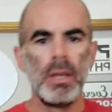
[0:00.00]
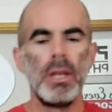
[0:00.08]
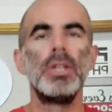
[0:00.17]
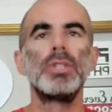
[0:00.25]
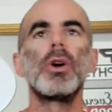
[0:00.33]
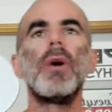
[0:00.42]

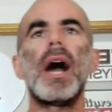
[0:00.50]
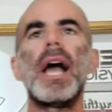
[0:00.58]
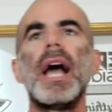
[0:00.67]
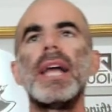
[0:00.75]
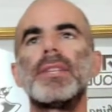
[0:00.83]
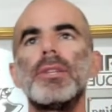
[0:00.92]
So I
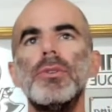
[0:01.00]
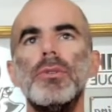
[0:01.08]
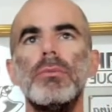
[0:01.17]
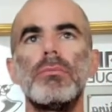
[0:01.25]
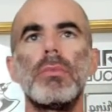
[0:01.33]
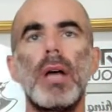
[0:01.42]
had
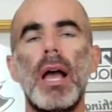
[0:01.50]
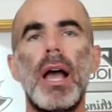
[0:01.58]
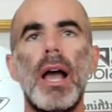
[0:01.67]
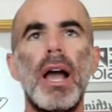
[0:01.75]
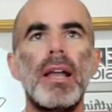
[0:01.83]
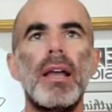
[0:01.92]
to,
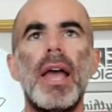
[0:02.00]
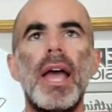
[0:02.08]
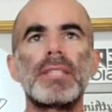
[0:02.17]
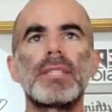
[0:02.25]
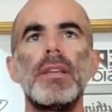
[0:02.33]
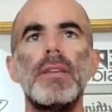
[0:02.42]
I
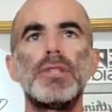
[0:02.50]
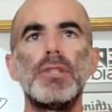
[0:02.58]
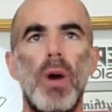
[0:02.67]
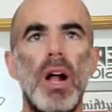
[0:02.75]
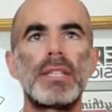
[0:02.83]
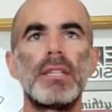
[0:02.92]
asked if she
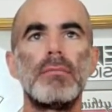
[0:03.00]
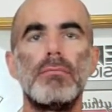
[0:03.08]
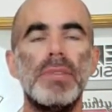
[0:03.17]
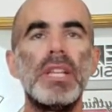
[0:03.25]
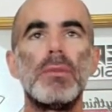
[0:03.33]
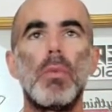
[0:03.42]
wanted to
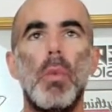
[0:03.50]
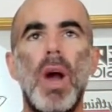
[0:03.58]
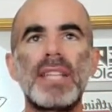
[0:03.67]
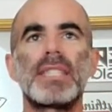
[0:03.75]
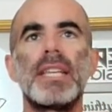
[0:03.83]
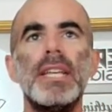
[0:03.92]
meet up,
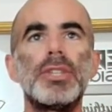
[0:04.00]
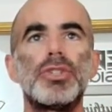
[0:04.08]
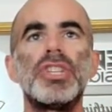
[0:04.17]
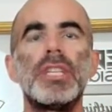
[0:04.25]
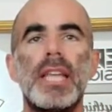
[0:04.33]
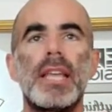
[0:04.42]
watch the kids, so
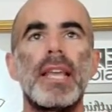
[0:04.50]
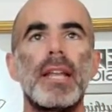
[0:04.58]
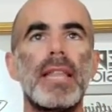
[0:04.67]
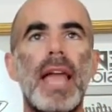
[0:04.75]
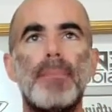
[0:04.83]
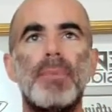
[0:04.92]
she could t- get a
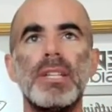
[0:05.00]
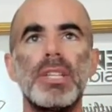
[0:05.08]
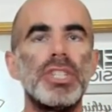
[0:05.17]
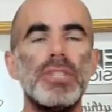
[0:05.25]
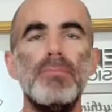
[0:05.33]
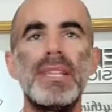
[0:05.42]
lap in
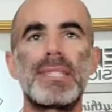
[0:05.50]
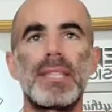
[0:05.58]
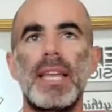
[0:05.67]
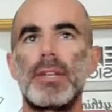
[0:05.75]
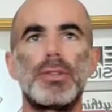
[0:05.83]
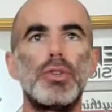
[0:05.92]
because she missed
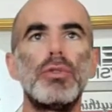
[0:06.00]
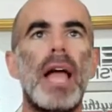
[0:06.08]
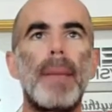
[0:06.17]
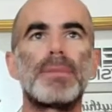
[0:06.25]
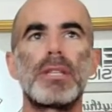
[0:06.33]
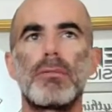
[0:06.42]
like two
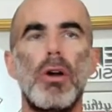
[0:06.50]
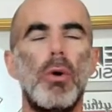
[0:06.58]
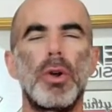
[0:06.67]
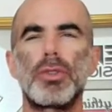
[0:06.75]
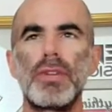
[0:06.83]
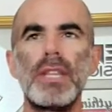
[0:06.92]
laps in a row
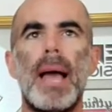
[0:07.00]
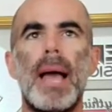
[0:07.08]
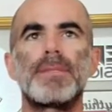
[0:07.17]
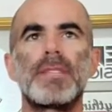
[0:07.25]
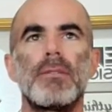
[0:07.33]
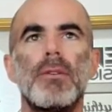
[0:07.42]
or three
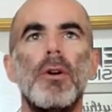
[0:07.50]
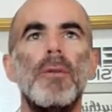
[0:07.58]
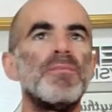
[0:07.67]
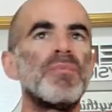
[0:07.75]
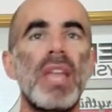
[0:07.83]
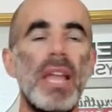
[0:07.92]
laps in a
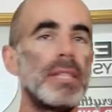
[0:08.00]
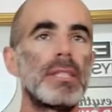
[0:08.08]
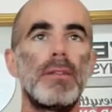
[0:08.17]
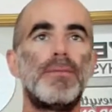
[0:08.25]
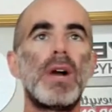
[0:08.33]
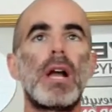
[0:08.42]
row and it's
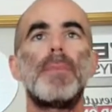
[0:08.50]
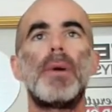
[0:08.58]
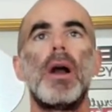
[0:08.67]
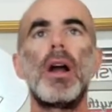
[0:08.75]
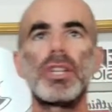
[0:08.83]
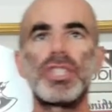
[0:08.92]
going to fuck up
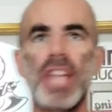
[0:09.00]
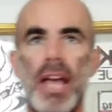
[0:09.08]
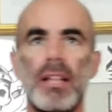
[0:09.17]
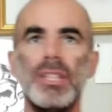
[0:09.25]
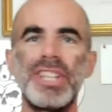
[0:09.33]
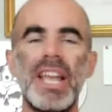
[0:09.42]
her
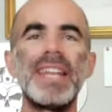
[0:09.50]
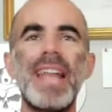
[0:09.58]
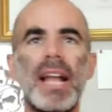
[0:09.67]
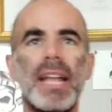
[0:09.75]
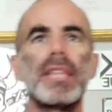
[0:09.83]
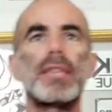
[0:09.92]
challenge and
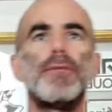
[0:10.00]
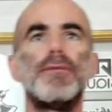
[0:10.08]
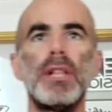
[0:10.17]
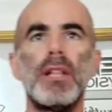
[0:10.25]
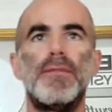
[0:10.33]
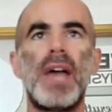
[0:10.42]
not get the
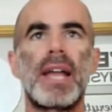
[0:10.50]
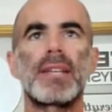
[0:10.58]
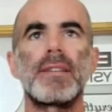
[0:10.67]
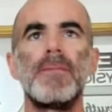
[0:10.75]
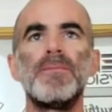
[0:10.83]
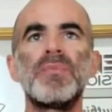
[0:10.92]
full effect.